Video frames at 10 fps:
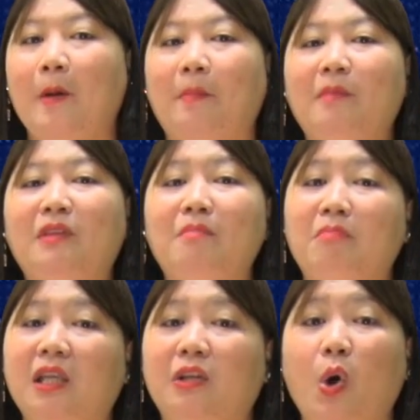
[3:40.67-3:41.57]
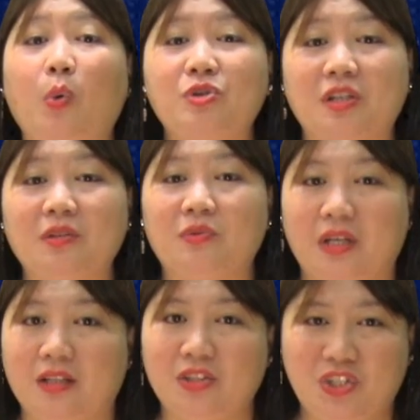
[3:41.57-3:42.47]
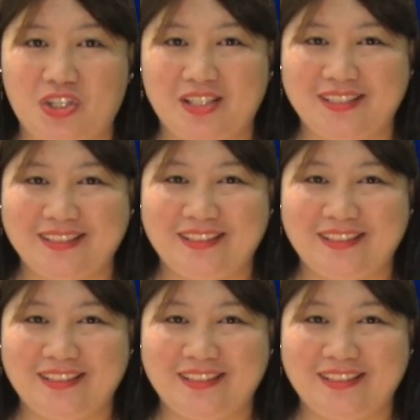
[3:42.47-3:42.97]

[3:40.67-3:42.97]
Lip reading: from the mid-ocean ridge.